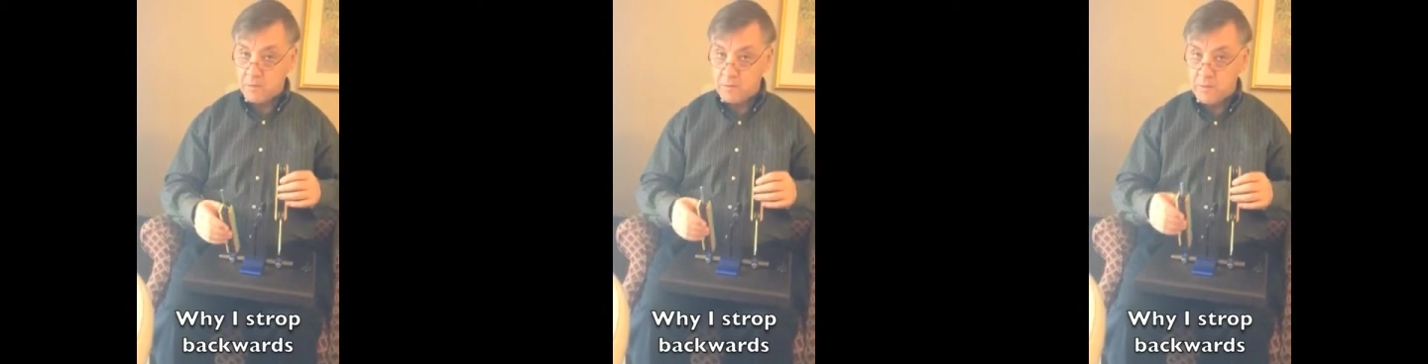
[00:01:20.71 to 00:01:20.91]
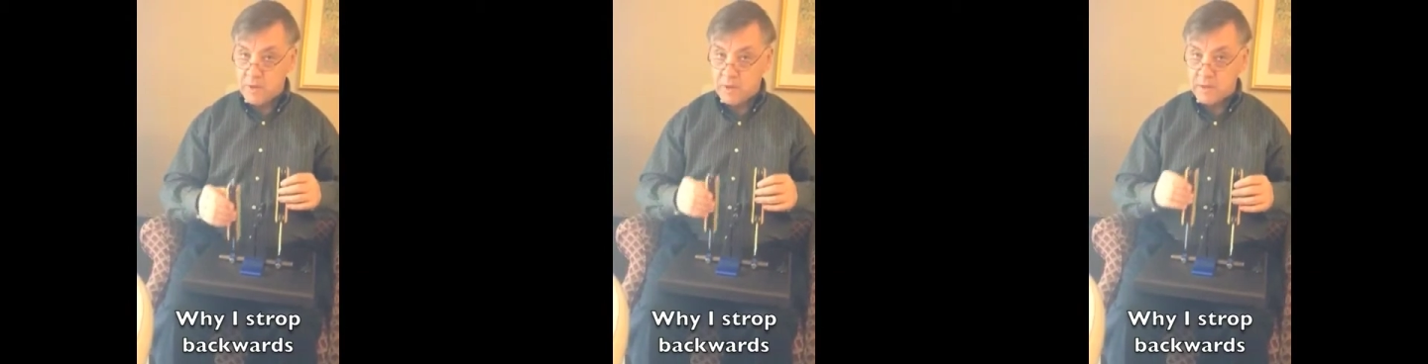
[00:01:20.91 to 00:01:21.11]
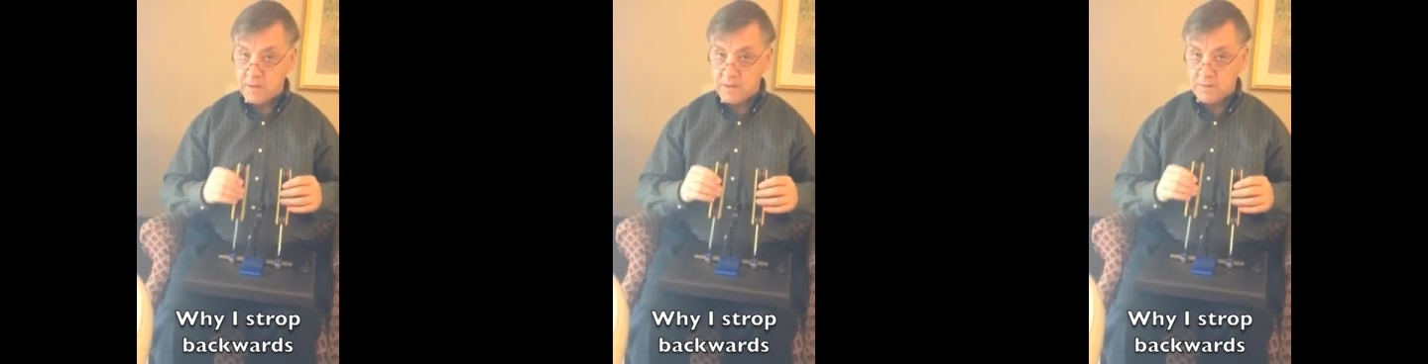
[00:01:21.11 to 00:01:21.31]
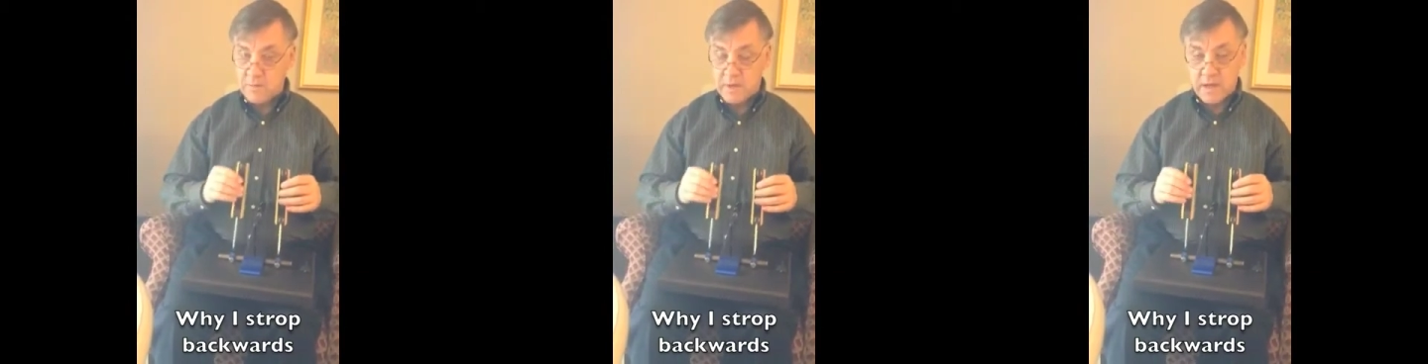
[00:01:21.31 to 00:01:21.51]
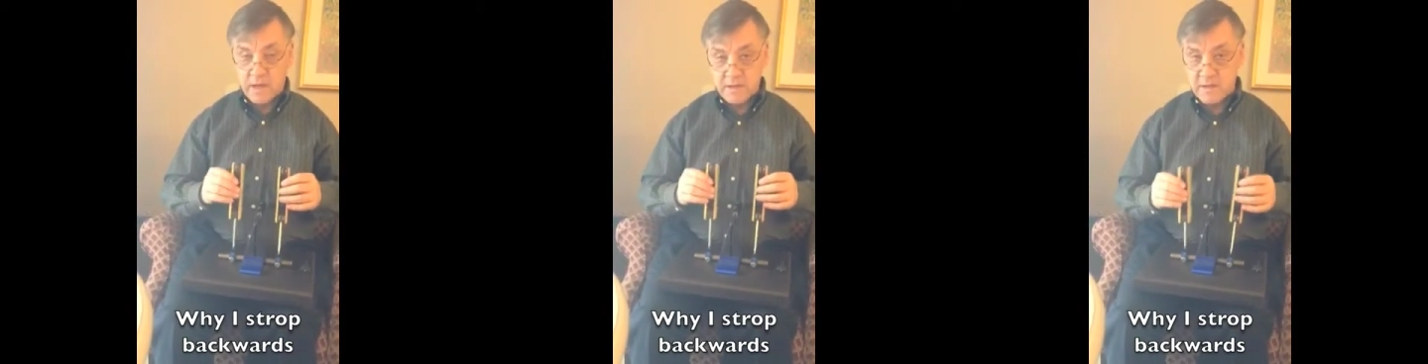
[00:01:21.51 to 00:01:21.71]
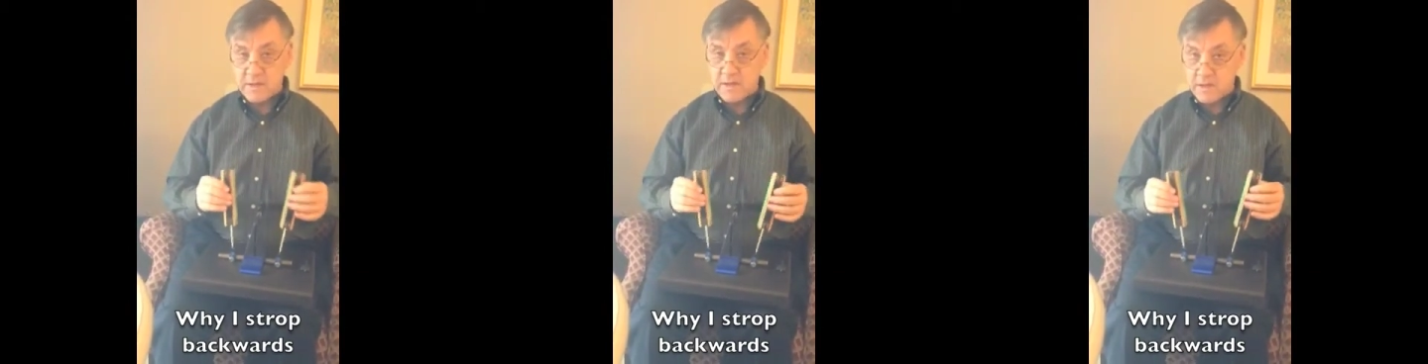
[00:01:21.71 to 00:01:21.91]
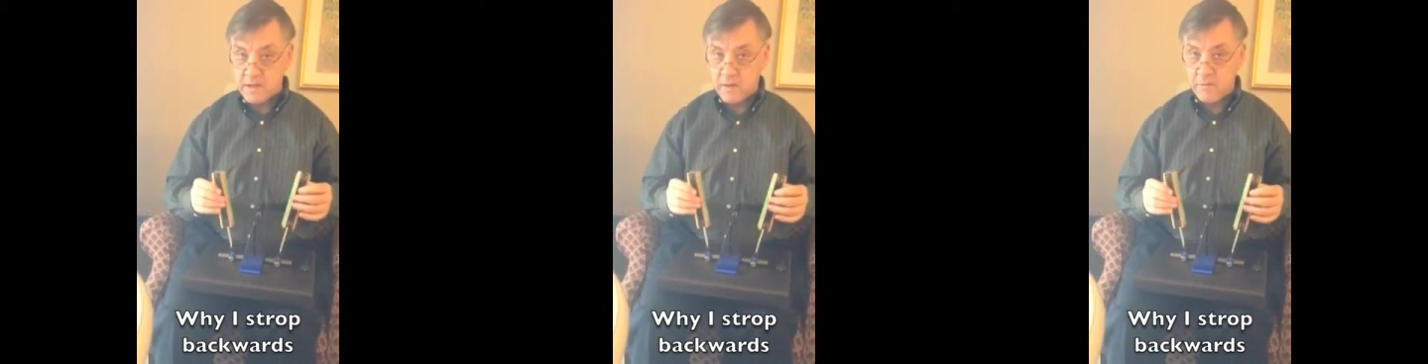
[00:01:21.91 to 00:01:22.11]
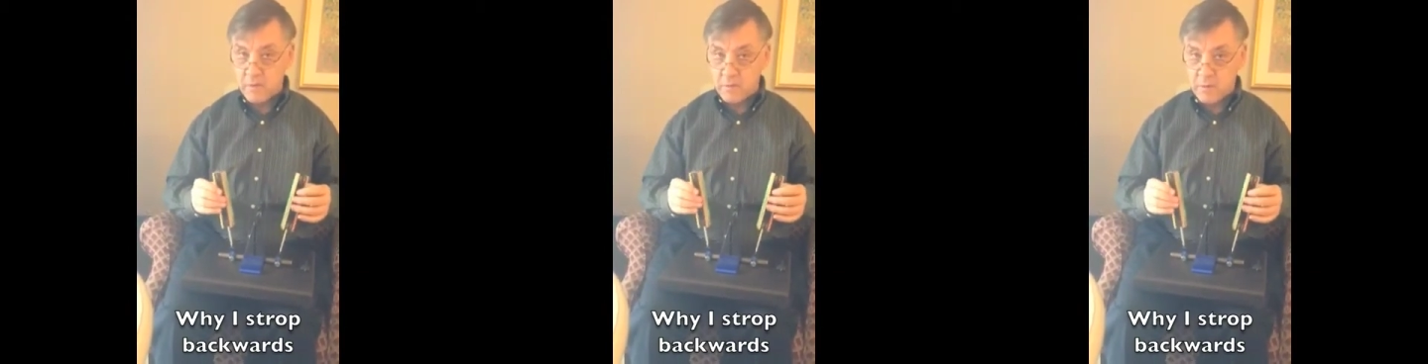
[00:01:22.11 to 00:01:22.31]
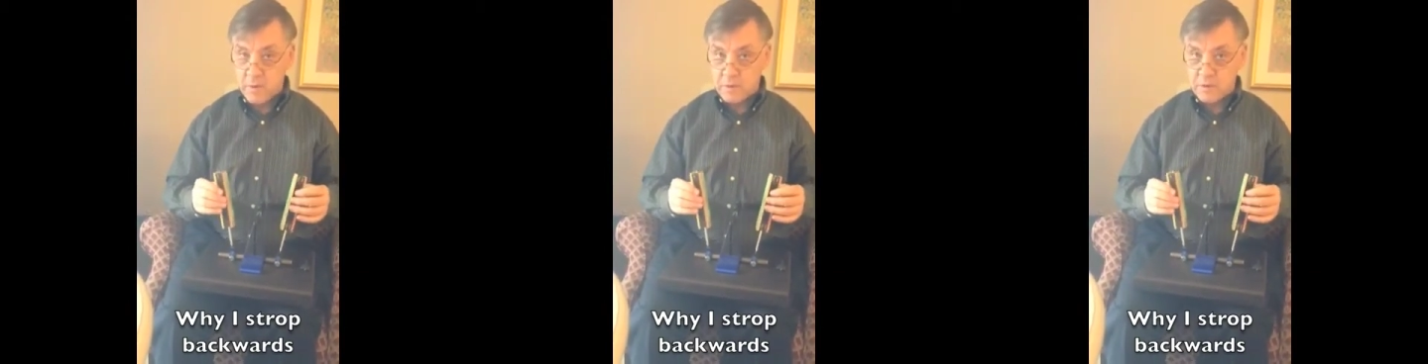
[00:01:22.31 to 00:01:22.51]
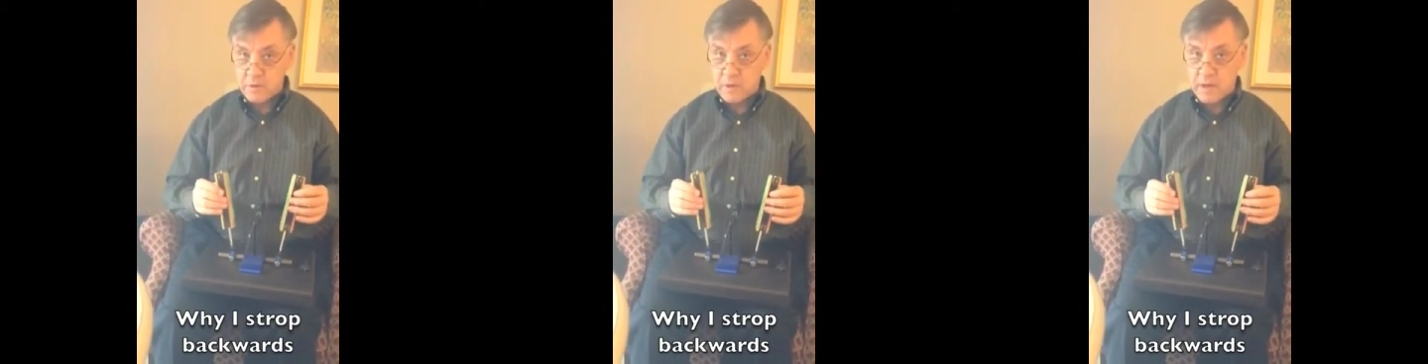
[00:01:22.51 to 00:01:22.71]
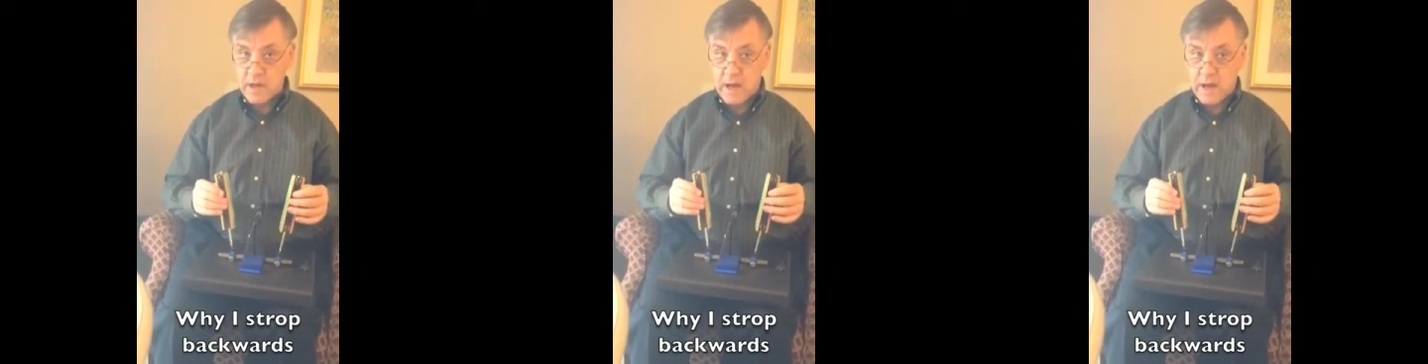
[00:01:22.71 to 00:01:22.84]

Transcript: because it's a different motion.